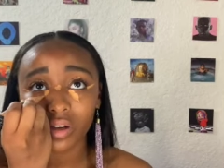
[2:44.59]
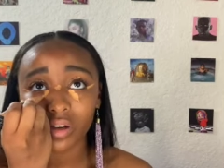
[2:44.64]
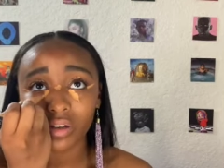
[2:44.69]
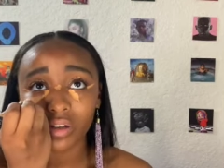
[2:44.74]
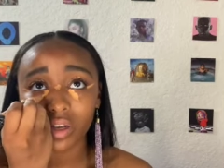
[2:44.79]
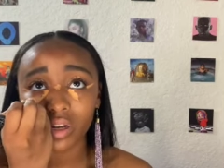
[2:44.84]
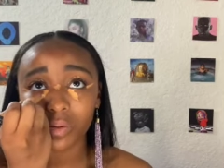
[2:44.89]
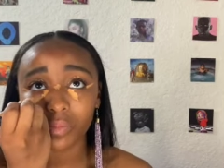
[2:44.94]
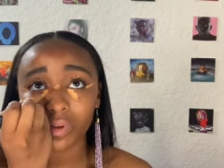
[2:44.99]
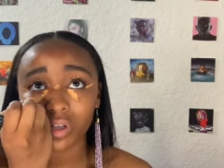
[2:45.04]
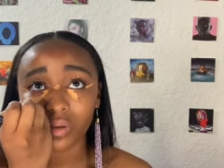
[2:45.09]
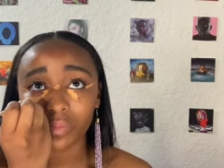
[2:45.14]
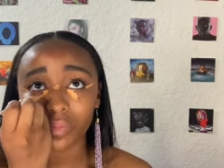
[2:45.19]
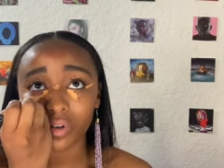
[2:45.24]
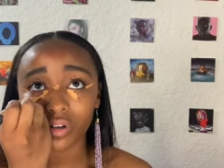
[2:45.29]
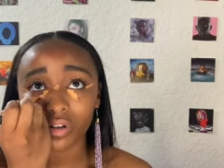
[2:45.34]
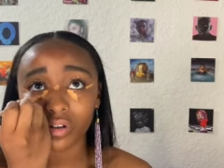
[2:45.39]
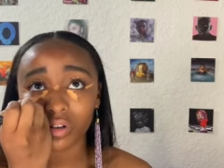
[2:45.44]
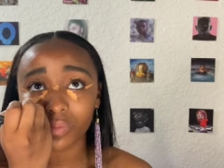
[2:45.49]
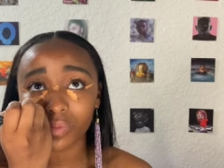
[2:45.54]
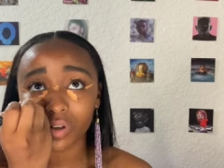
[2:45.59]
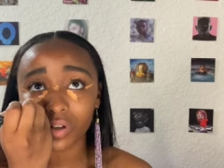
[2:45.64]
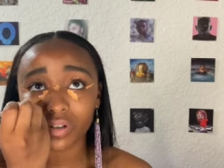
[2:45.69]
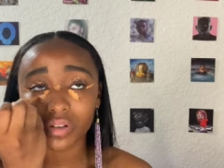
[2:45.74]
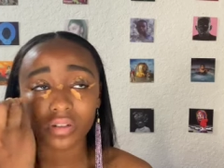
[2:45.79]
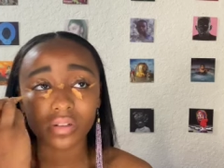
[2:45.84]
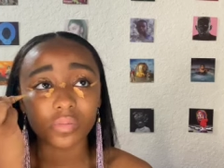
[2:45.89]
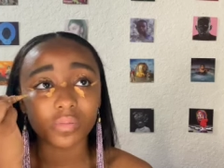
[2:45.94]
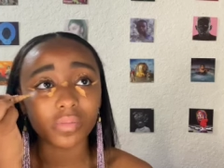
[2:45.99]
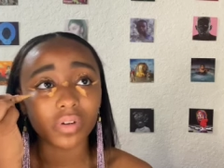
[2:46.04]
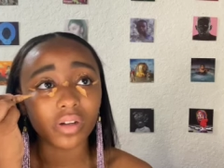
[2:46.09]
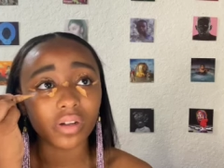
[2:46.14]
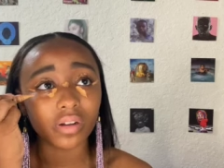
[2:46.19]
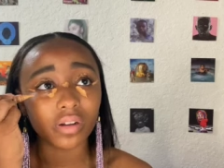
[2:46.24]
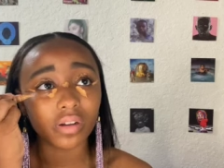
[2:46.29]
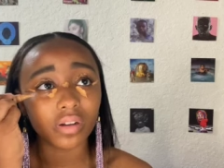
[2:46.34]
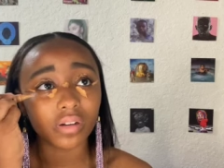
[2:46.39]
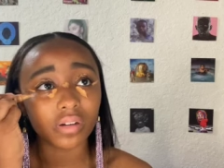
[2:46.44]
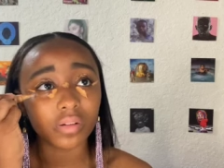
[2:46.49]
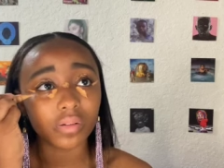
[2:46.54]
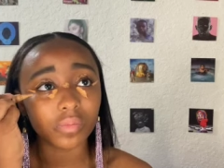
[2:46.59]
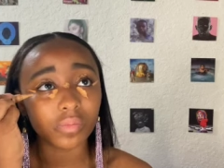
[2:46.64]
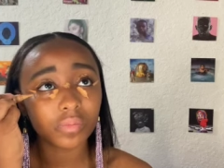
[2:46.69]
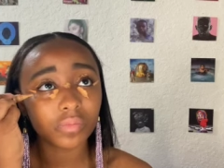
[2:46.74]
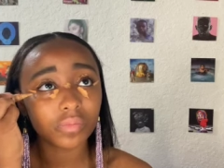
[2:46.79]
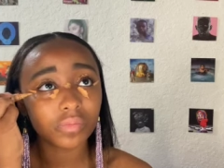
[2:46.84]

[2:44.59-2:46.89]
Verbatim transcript: Not a big burger person, but um,